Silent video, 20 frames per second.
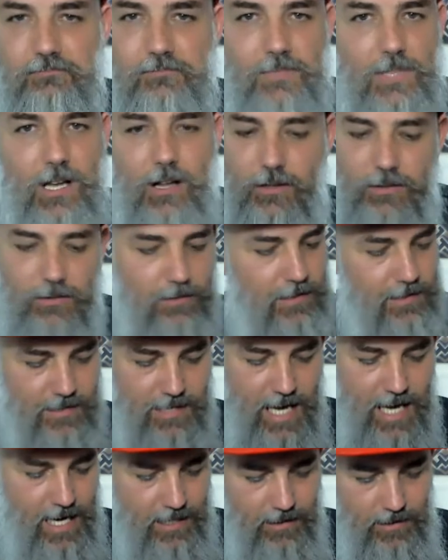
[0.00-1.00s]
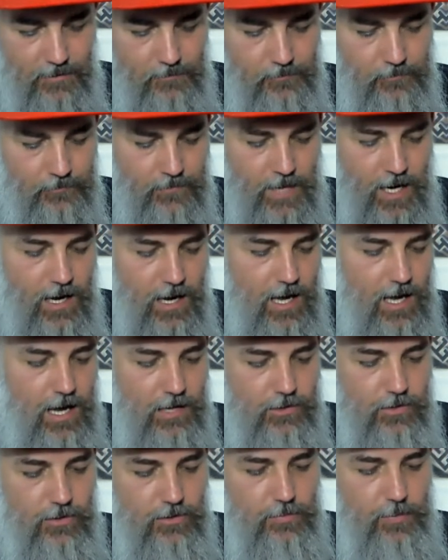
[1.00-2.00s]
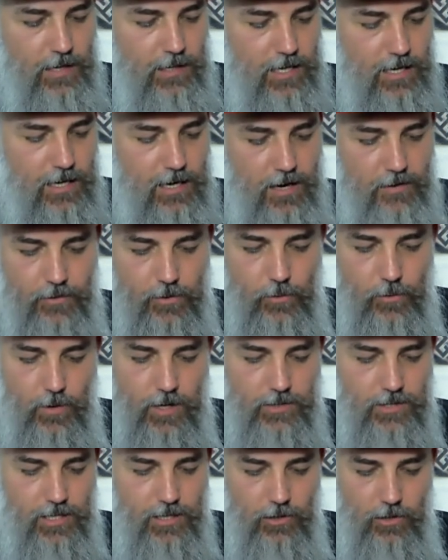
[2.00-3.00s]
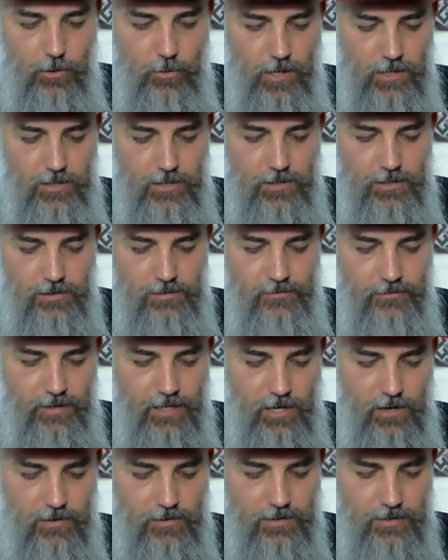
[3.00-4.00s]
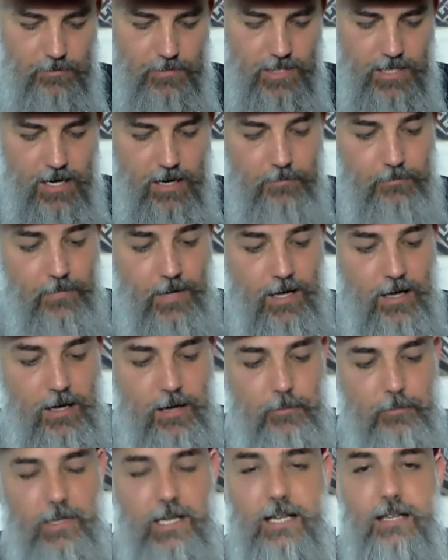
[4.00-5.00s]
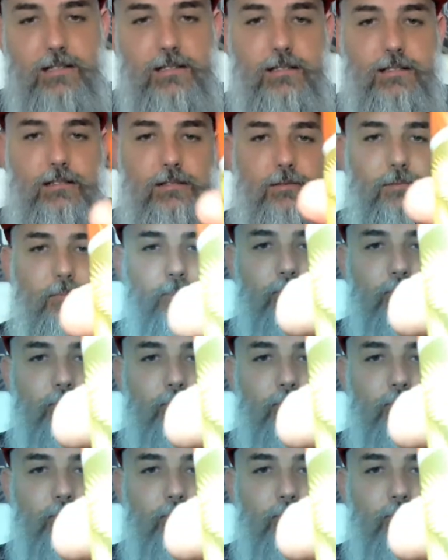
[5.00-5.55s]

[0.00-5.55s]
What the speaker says: Local is lacquer. Juice Monkey, if you're watching, you watch this video sometime, please,